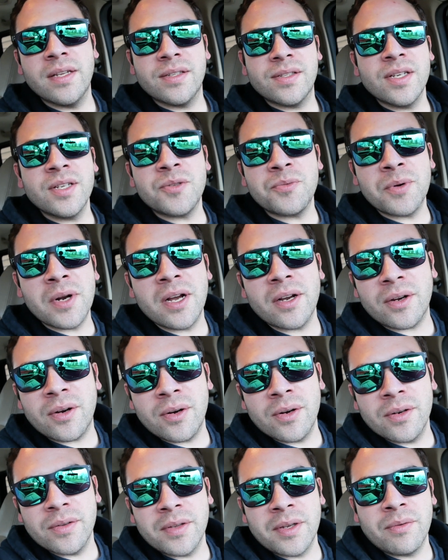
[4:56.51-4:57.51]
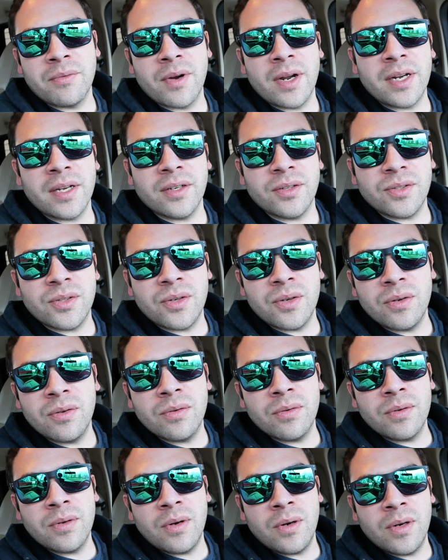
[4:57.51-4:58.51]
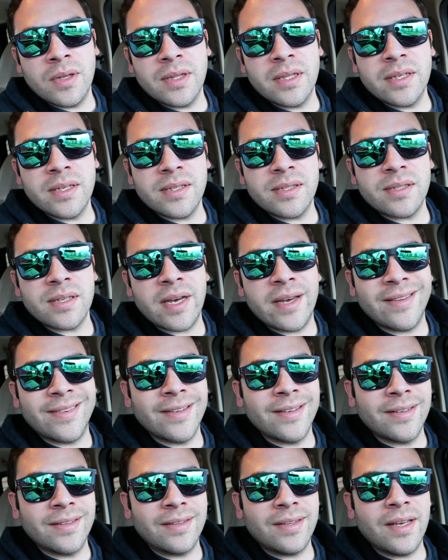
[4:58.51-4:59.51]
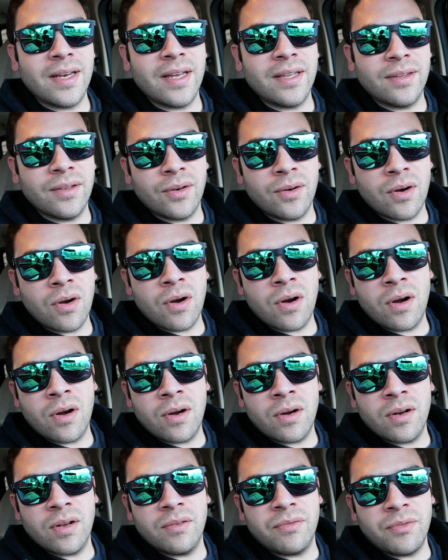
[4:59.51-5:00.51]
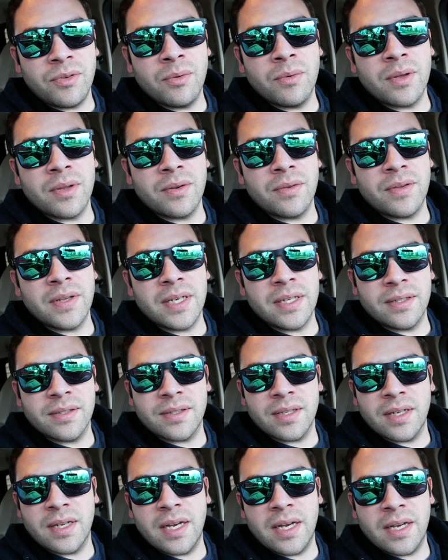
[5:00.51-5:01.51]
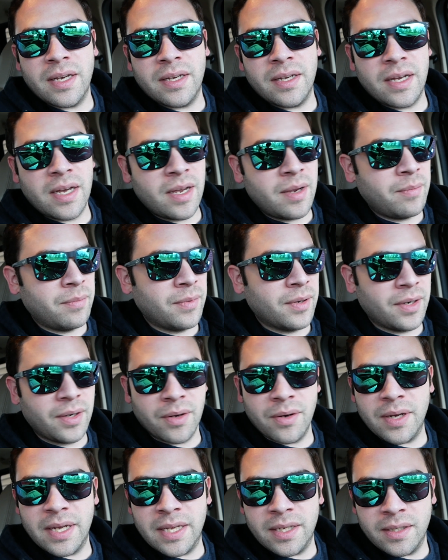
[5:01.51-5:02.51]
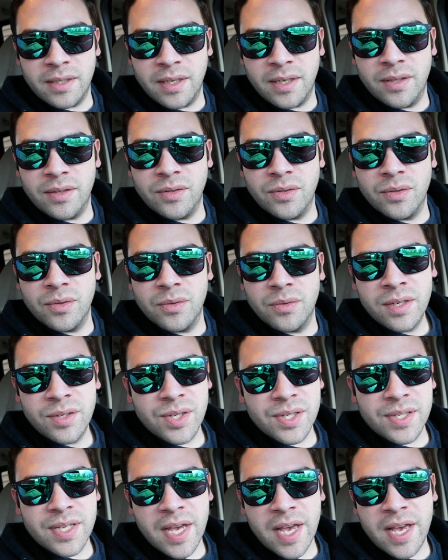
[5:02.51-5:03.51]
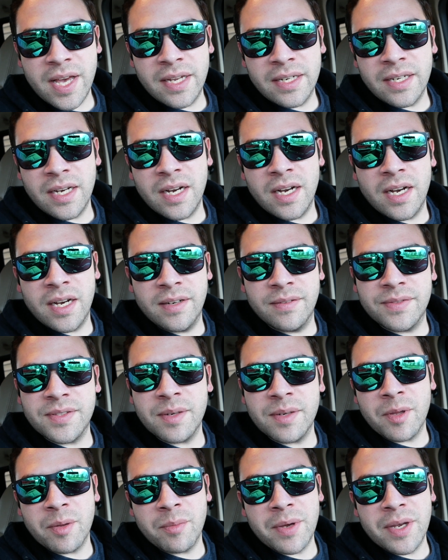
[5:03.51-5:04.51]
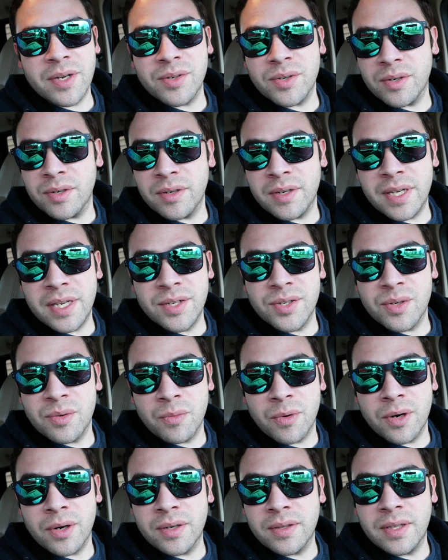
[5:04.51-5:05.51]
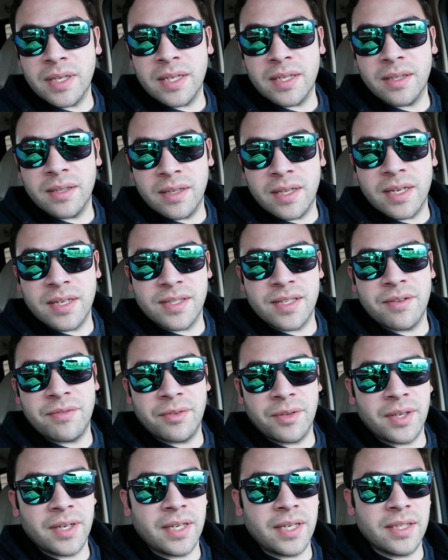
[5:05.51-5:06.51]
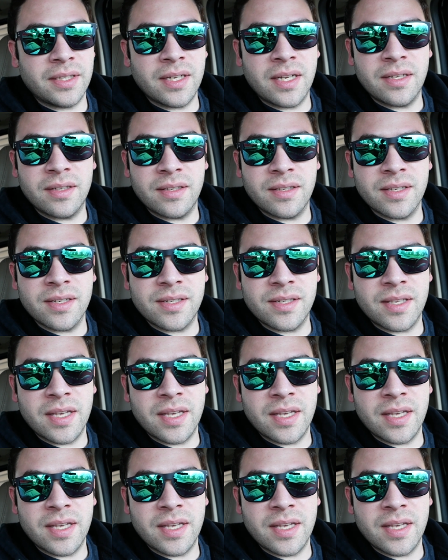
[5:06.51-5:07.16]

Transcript: And since we're not currently running a tune on this, I think that there are a few other things that I'm going to go ahead and do just ahead of the major engine work that is definitely going to get done to this